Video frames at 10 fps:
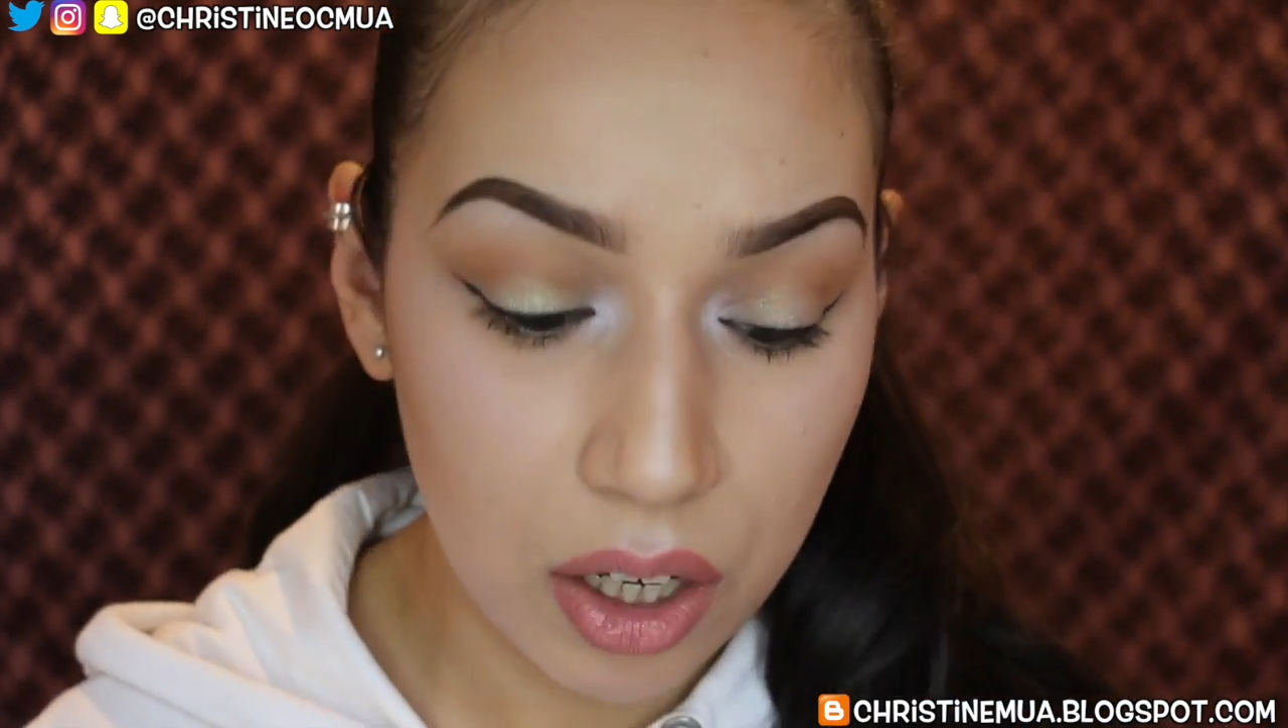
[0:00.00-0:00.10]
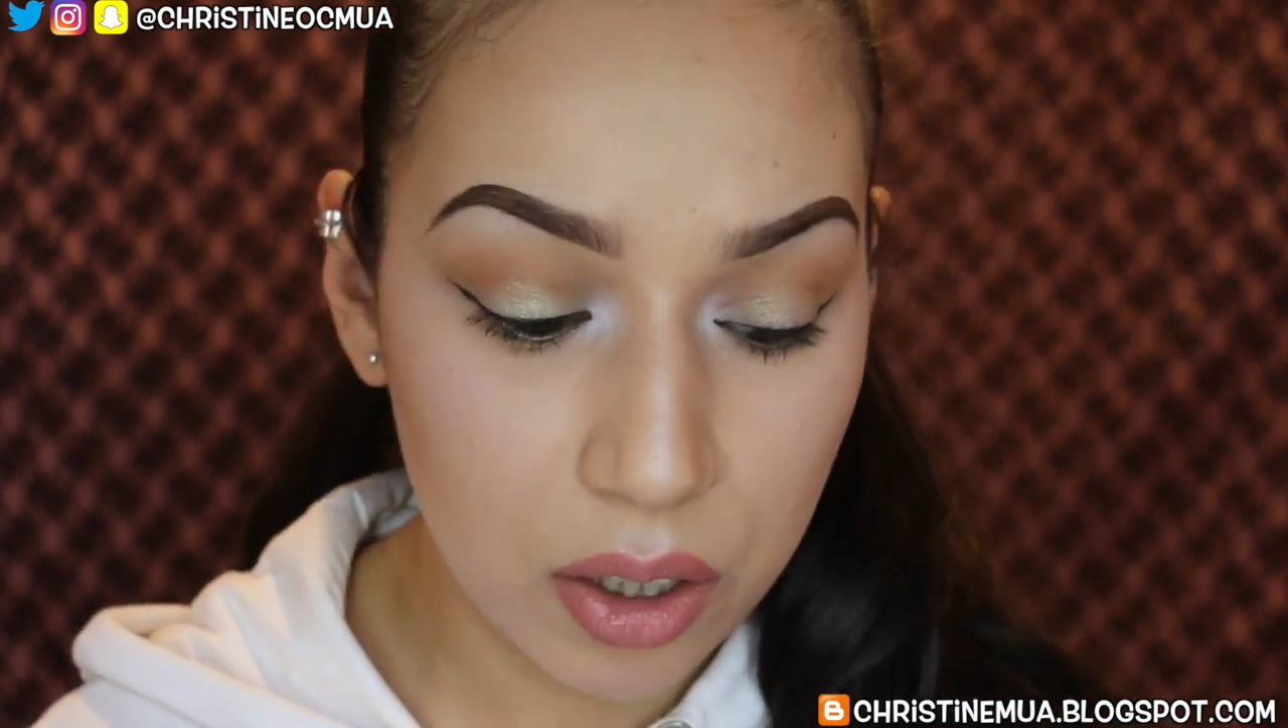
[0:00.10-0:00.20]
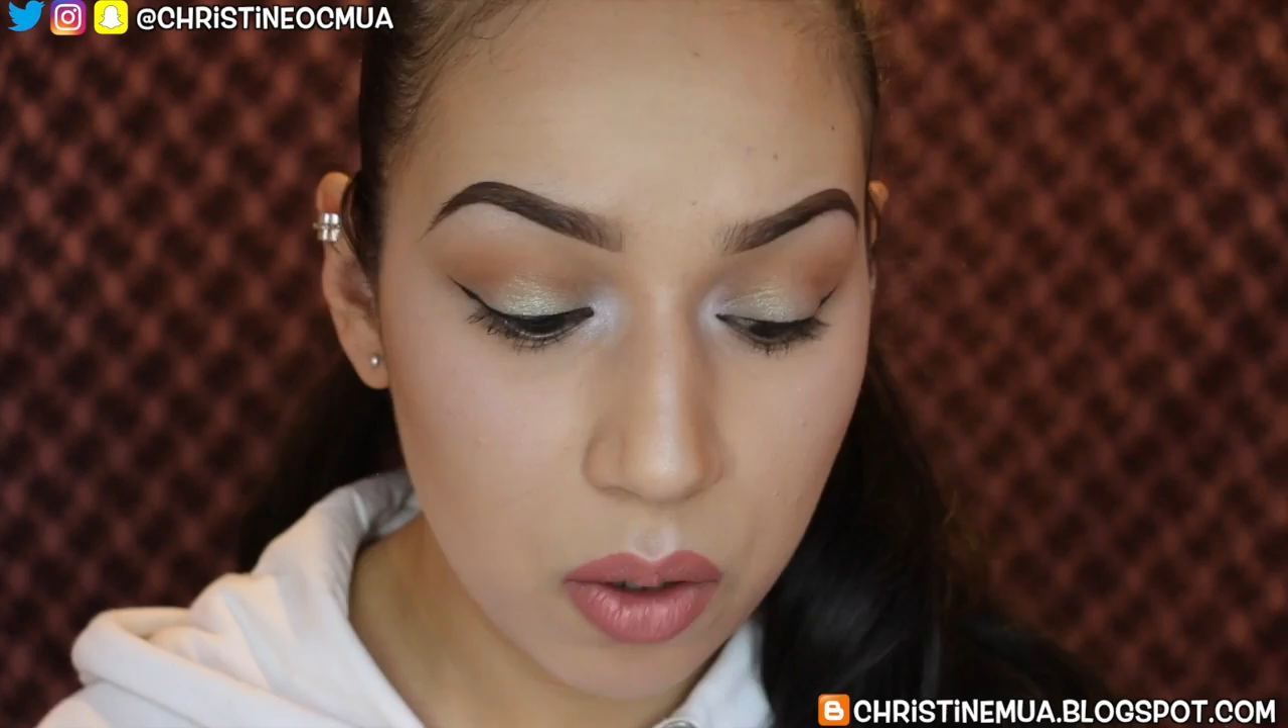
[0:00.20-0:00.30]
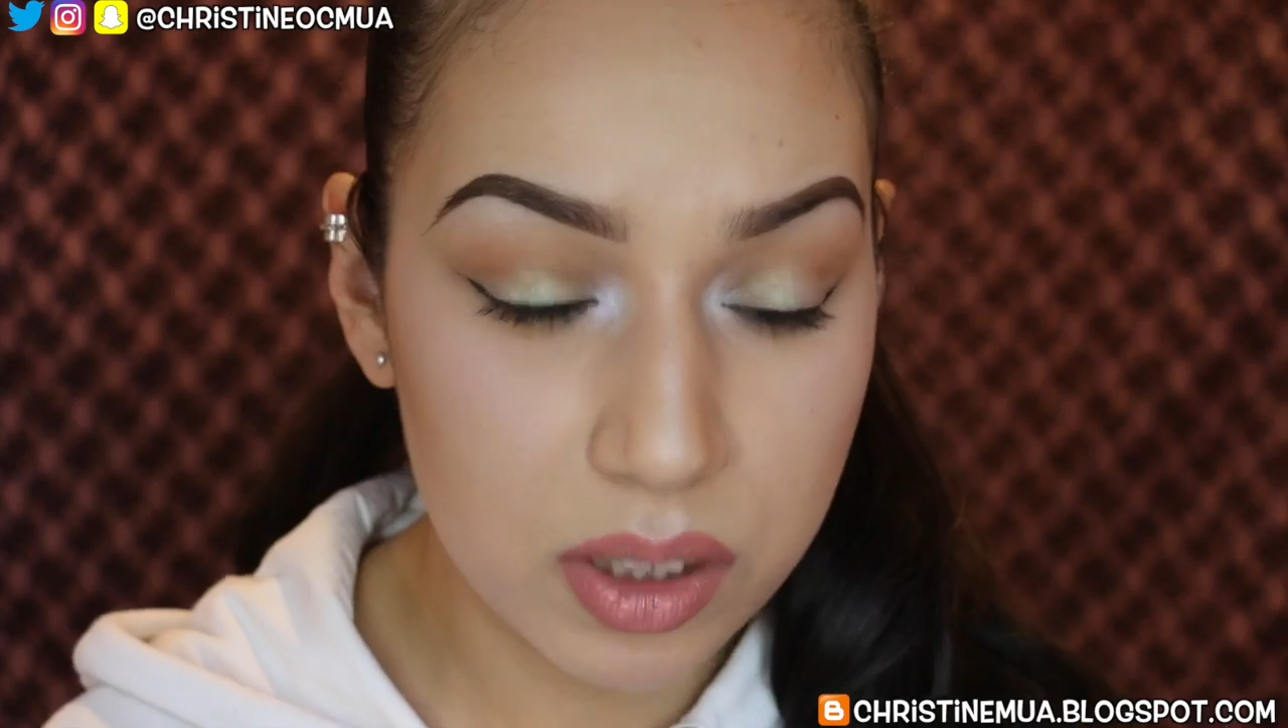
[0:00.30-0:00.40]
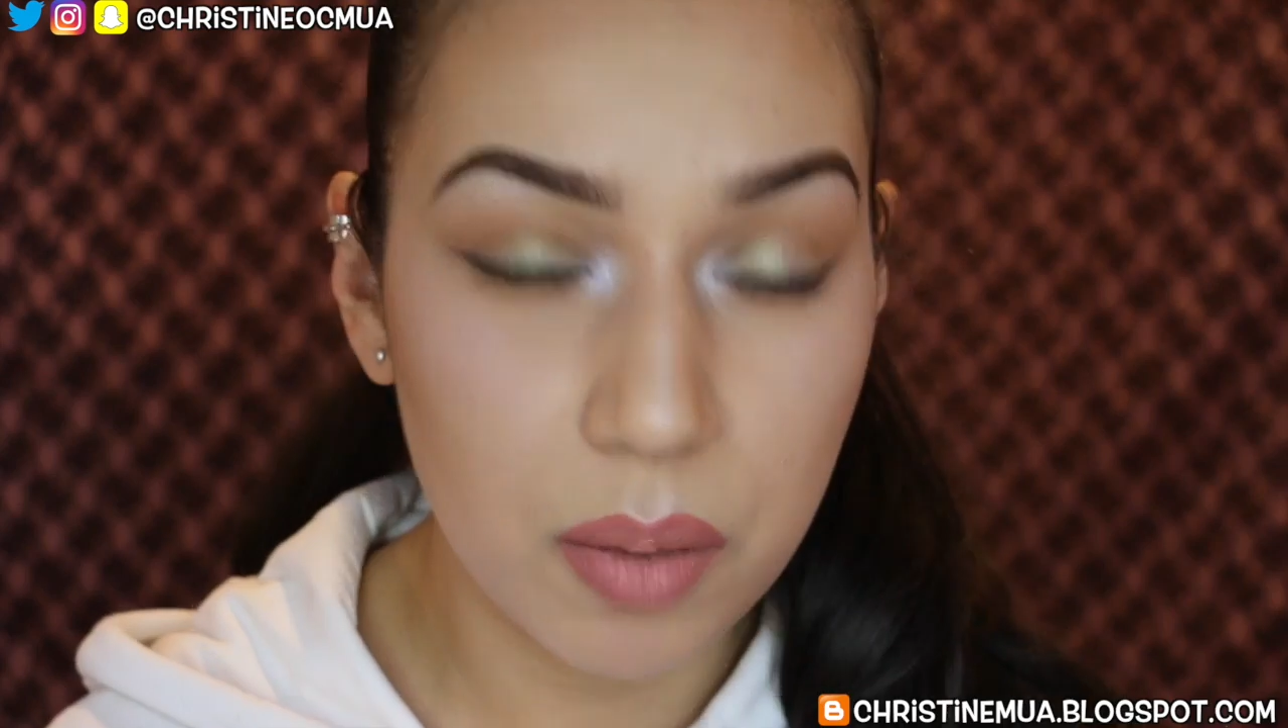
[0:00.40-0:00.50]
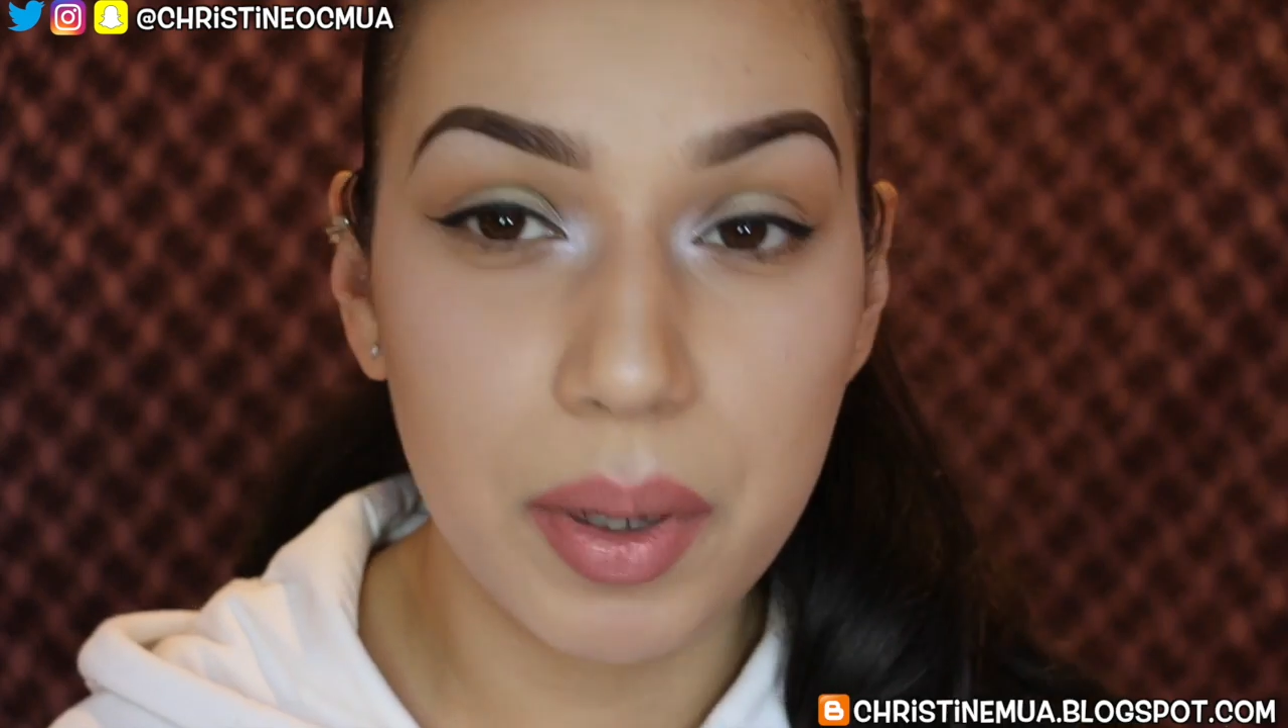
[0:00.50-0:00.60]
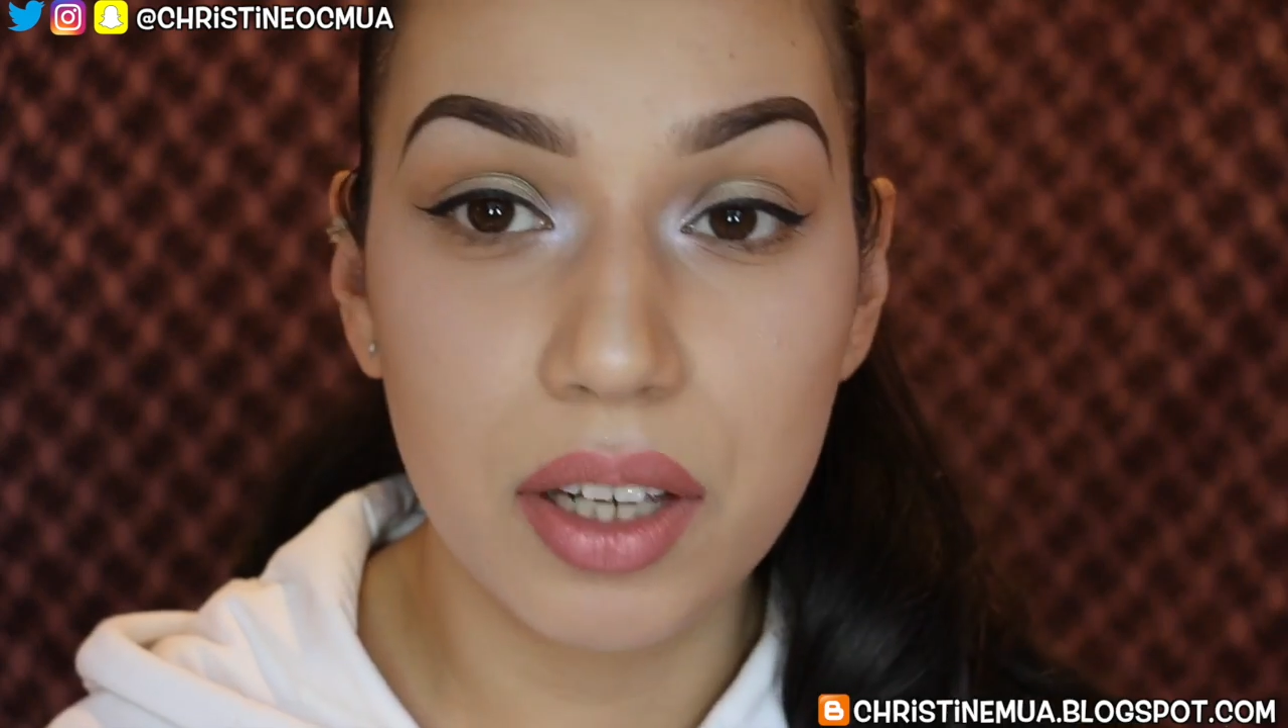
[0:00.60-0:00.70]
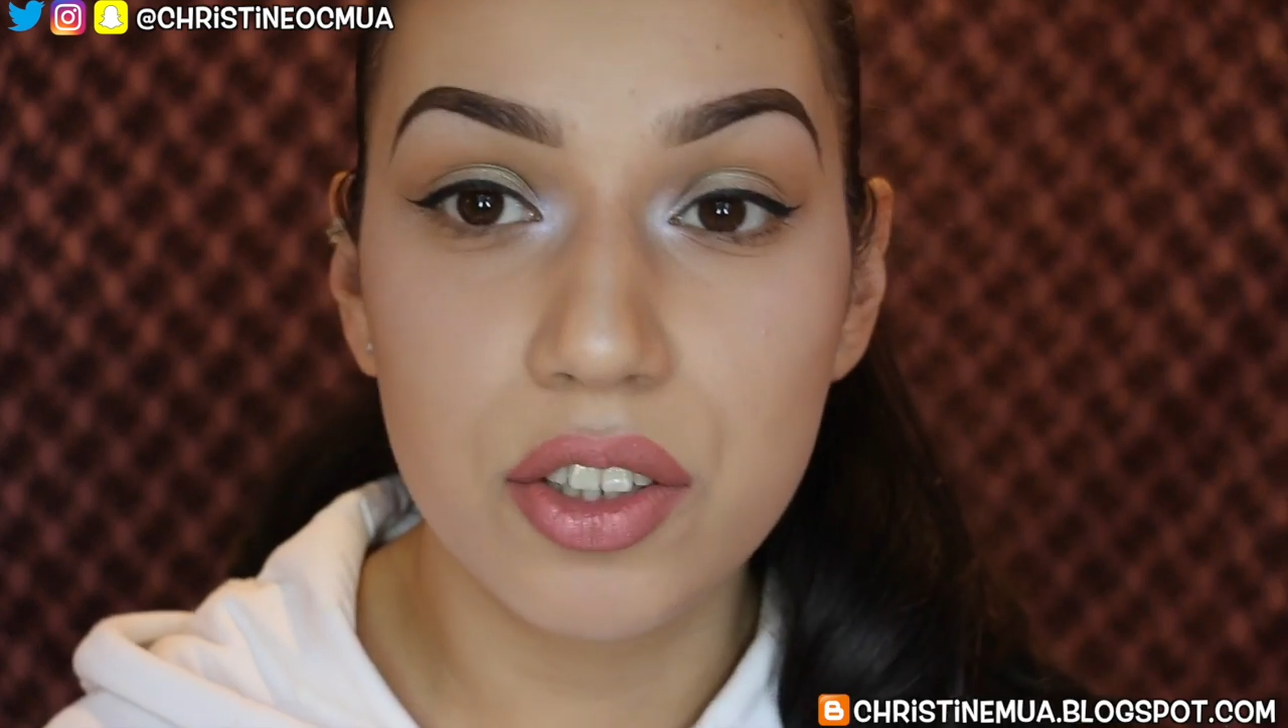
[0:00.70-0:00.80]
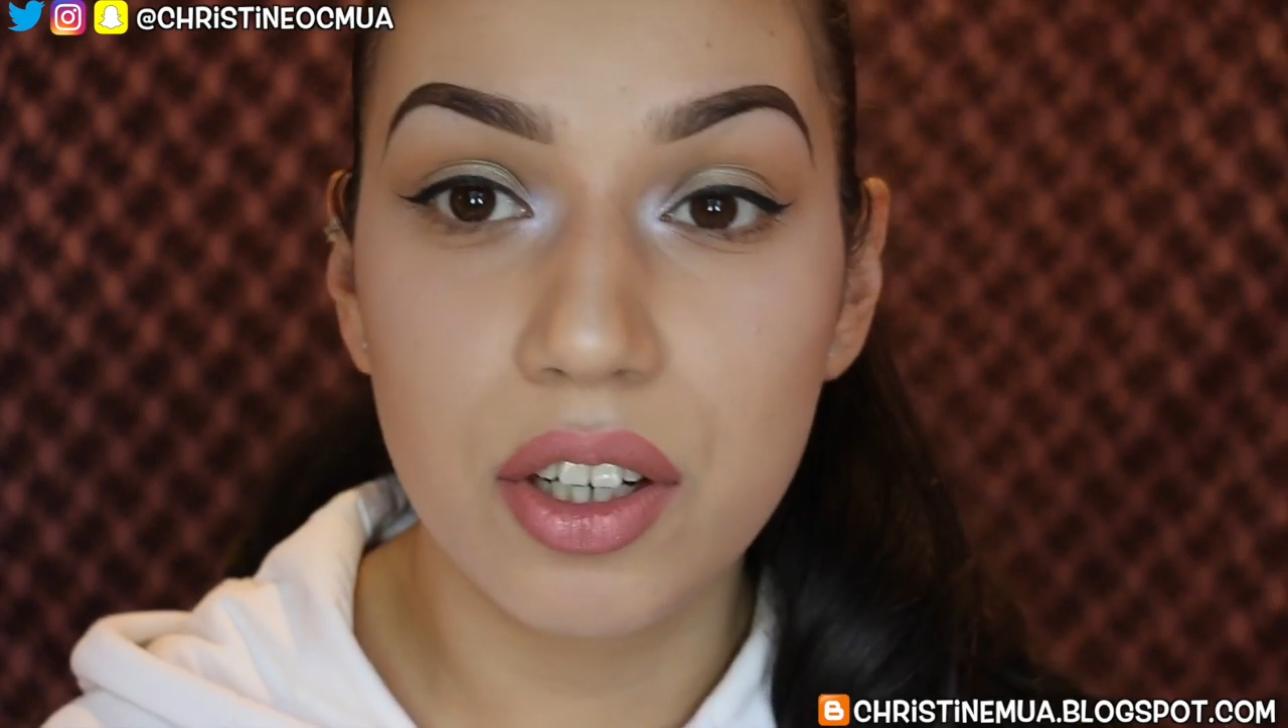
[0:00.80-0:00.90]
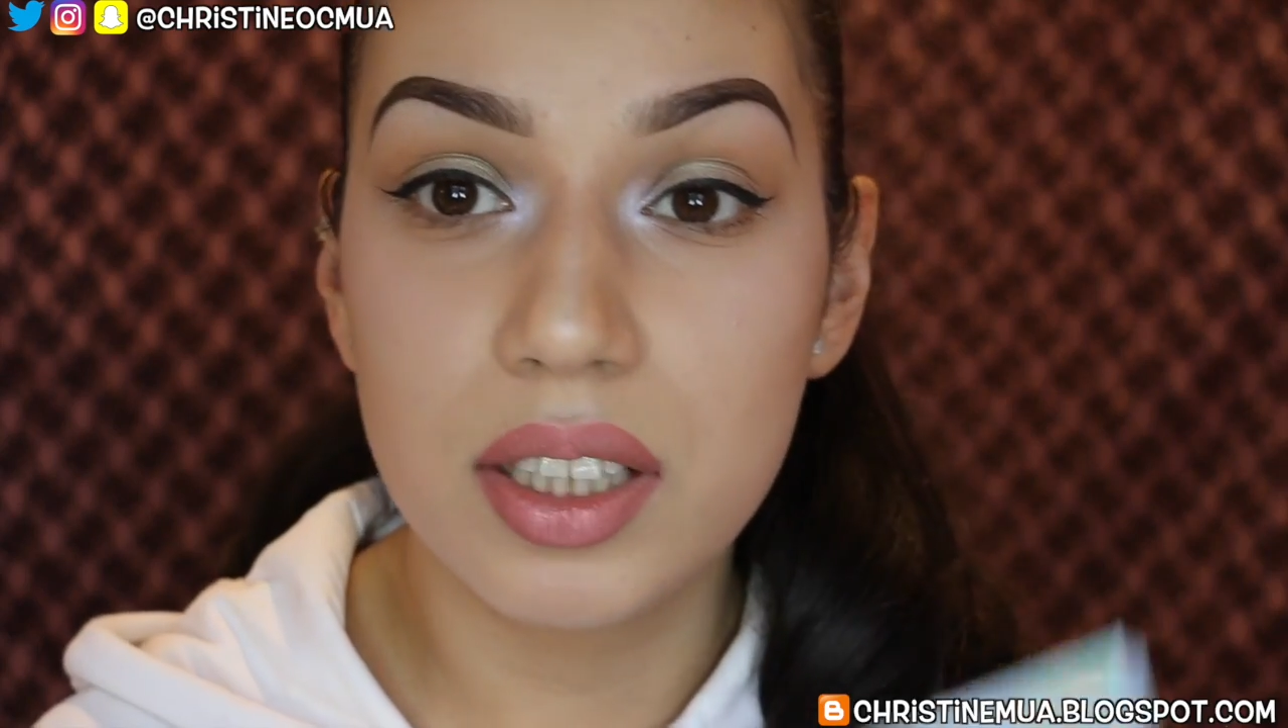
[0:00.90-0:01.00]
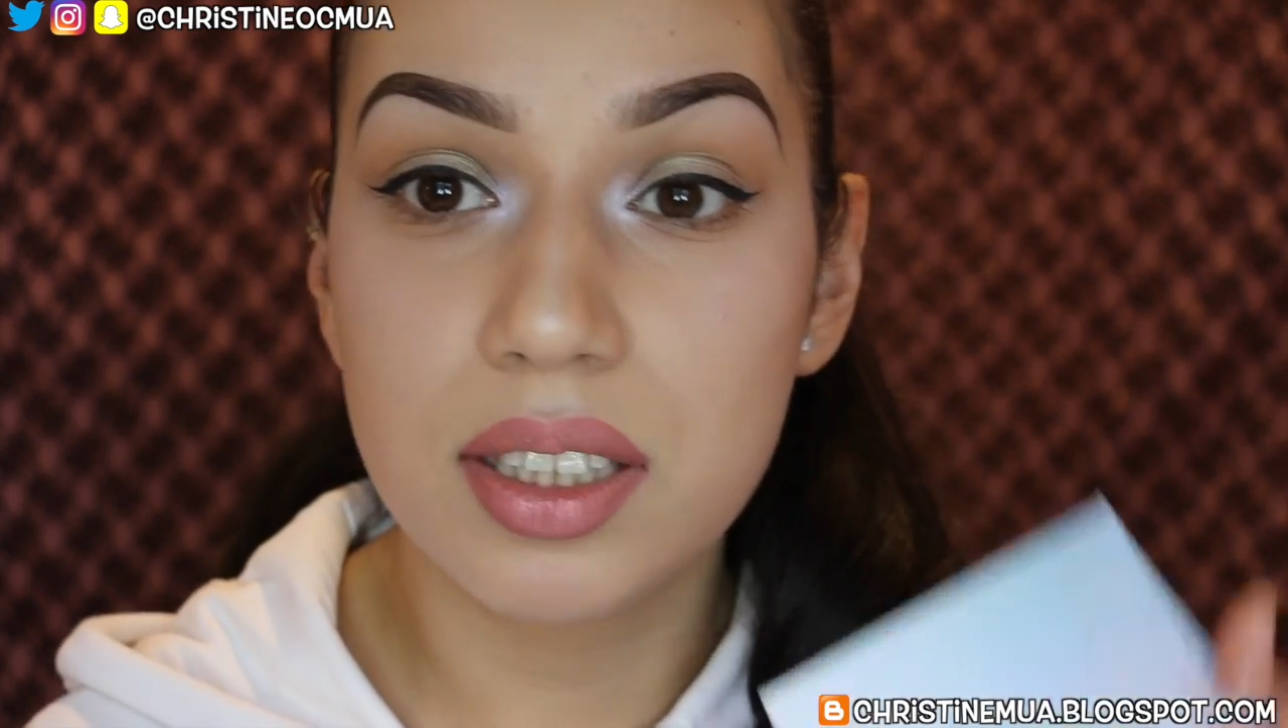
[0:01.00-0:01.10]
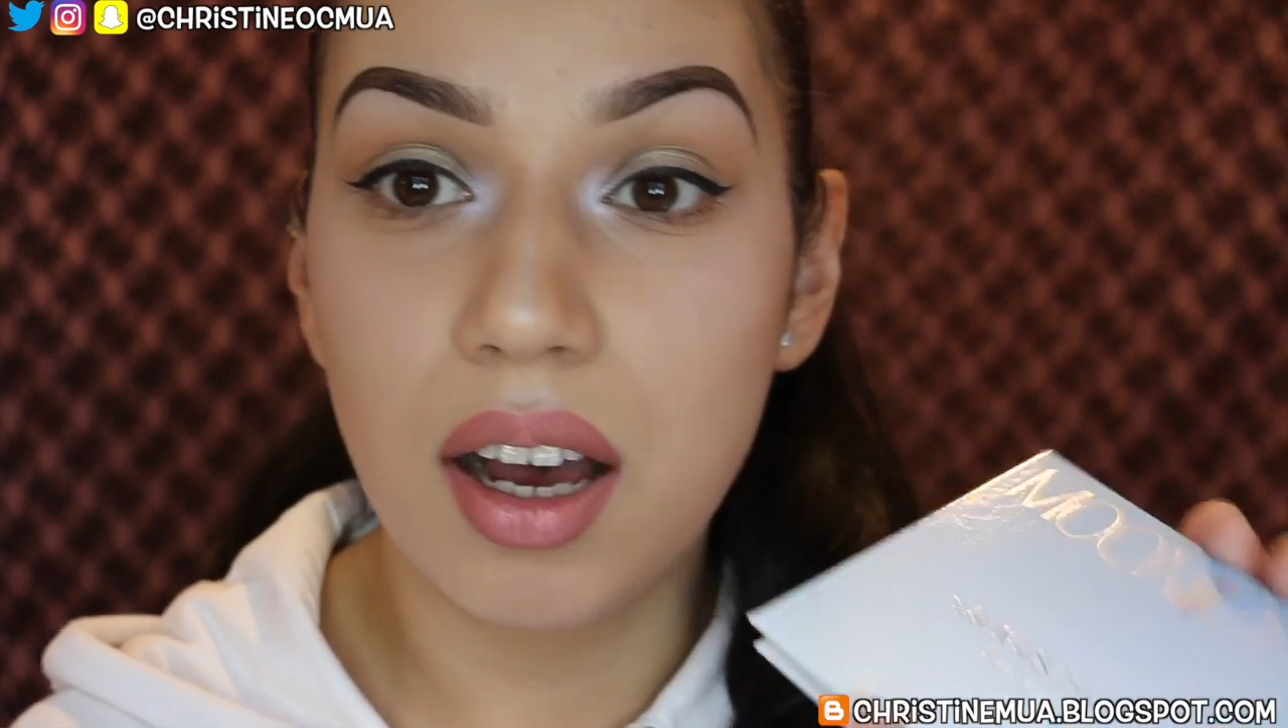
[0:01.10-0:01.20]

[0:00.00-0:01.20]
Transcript: close-up pictures